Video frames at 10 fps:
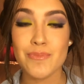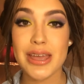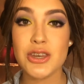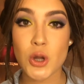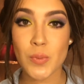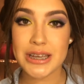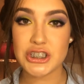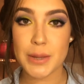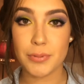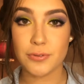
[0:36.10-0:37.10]
In no way,
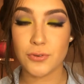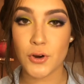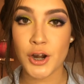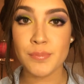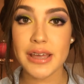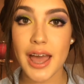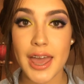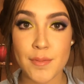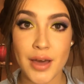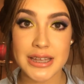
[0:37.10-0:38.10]
shape, or form
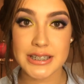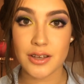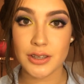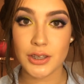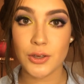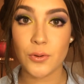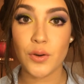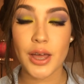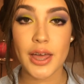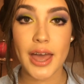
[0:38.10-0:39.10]
am I telling
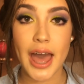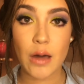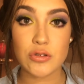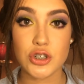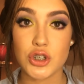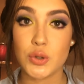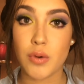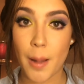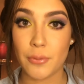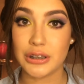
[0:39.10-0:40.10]
you how to
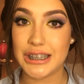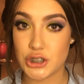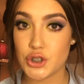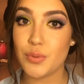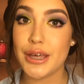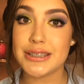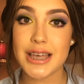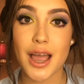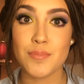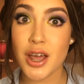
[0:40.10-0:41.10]
properly do it.
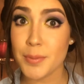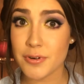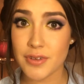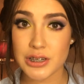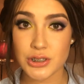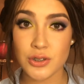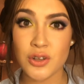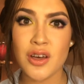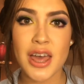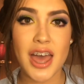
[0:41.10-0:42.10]
I'm not a
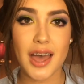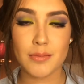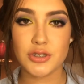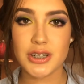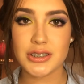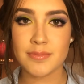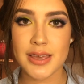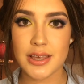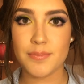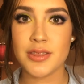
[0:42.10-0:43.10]
professional. I'm just a
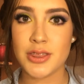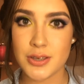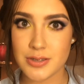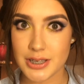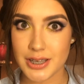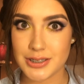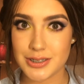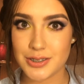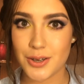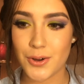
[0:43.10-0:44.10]
makeup
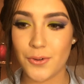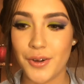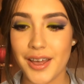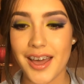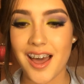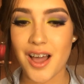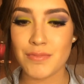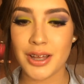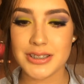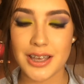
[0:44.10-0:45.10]
enthusiast, so
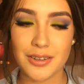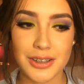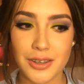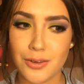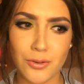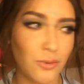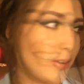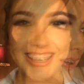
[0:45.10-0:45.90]
I'm not telling you